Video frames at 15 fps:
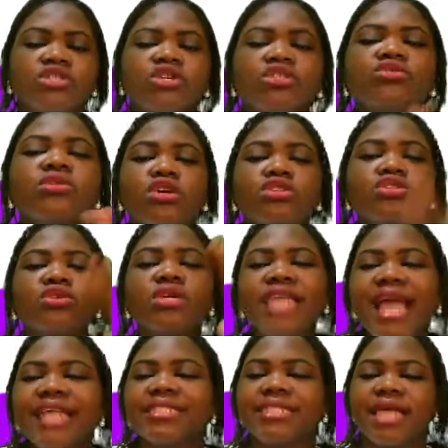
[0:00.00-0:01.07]
So
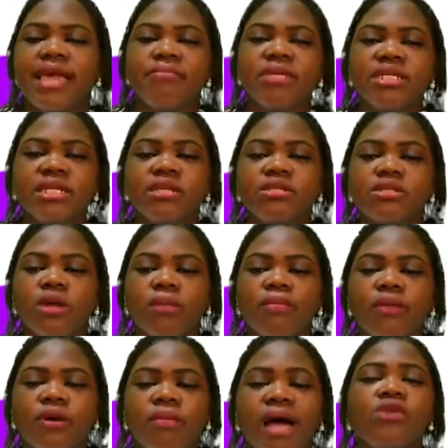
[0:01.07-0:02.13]
to get a missing
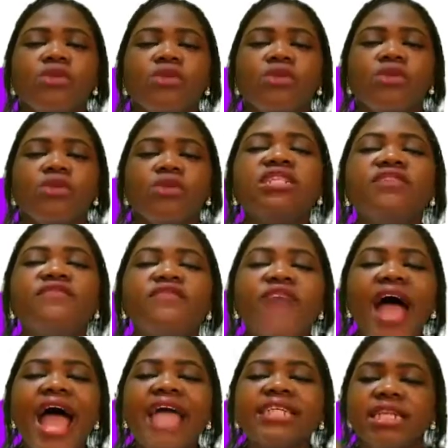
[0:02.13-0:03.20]
top number, we
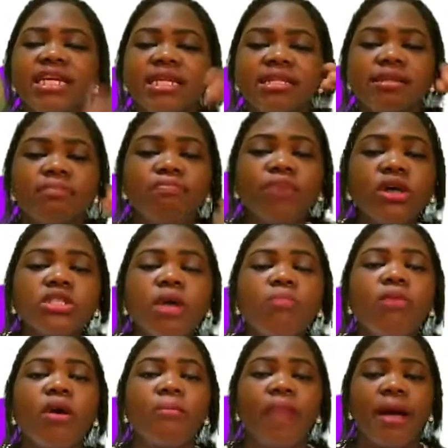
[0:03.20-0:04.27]
divide the
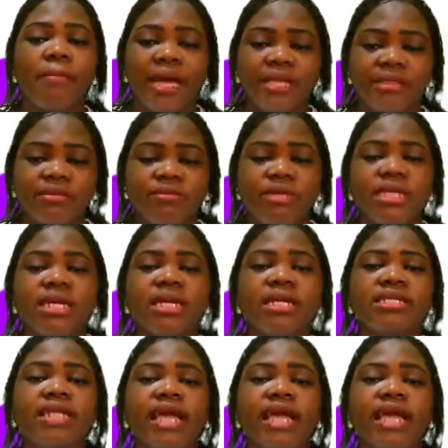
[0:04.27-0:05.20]
bottom number by 3,